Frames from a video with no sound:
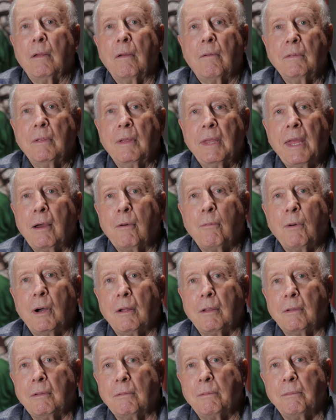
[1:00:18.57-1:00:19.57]
Yeah,
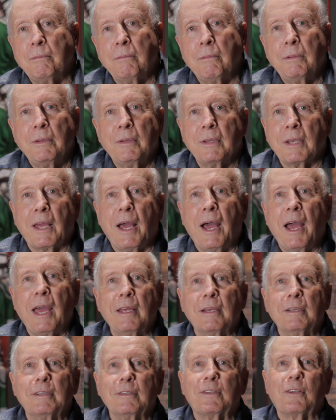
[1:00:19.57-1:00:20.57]
well, the guy
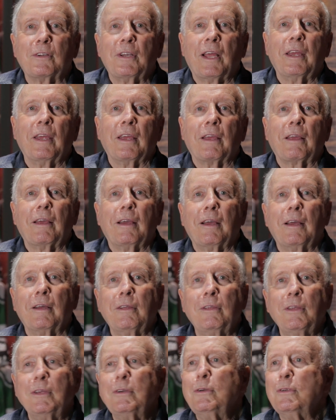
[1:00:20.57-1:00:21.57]
is like
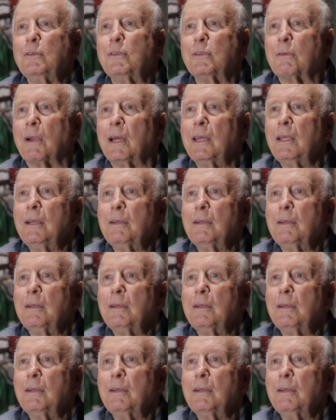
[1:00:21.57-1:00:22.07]
huge, right?